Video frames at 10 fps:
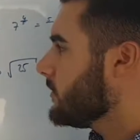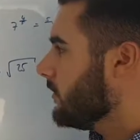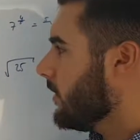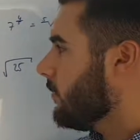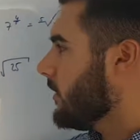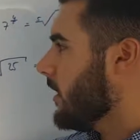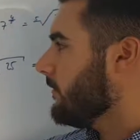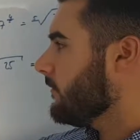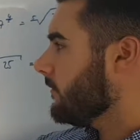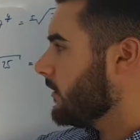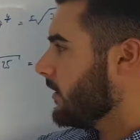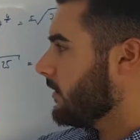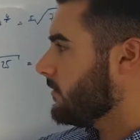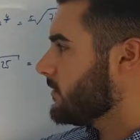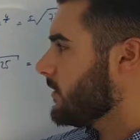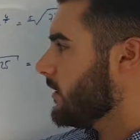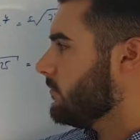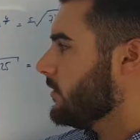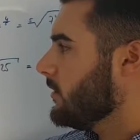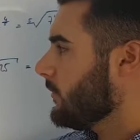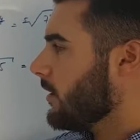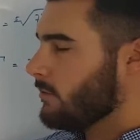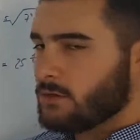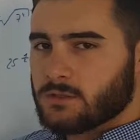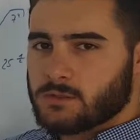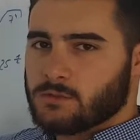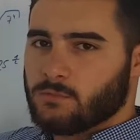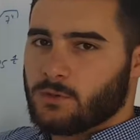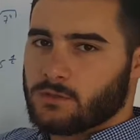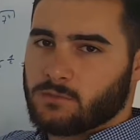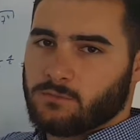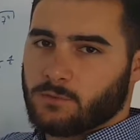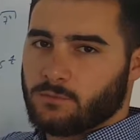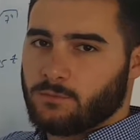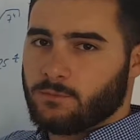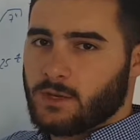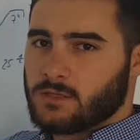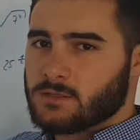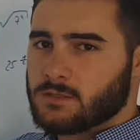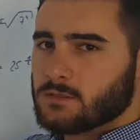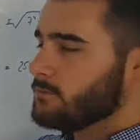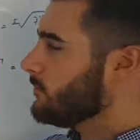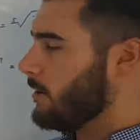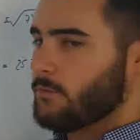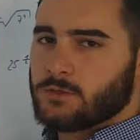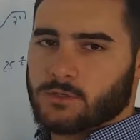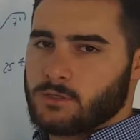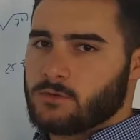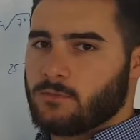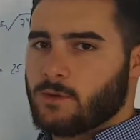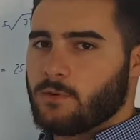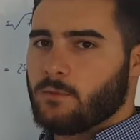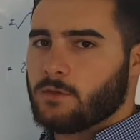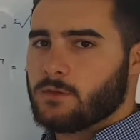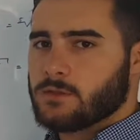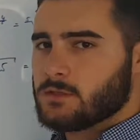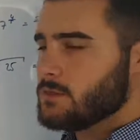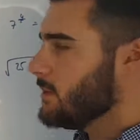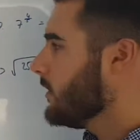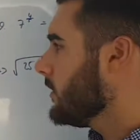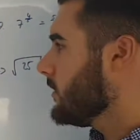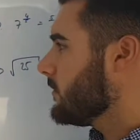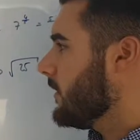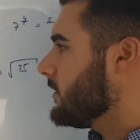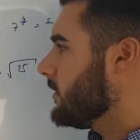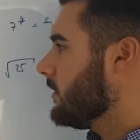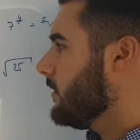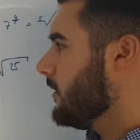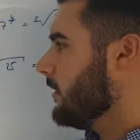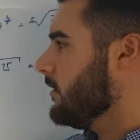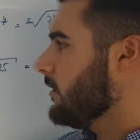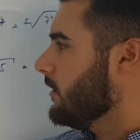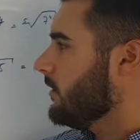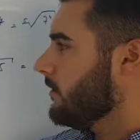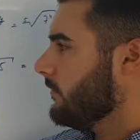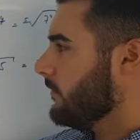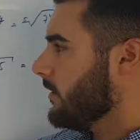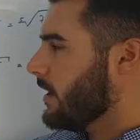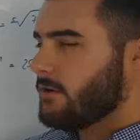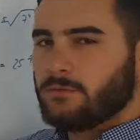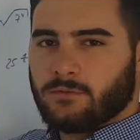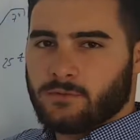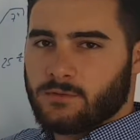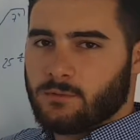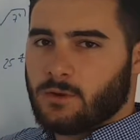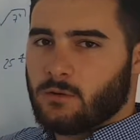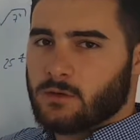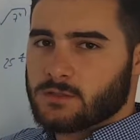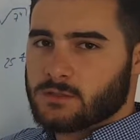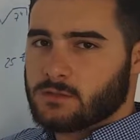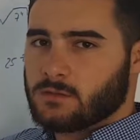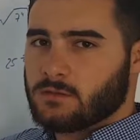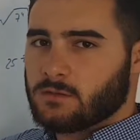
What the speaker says: So now we have again the same powers but different bases. And what you need to remember about this is just basically that if you have the powers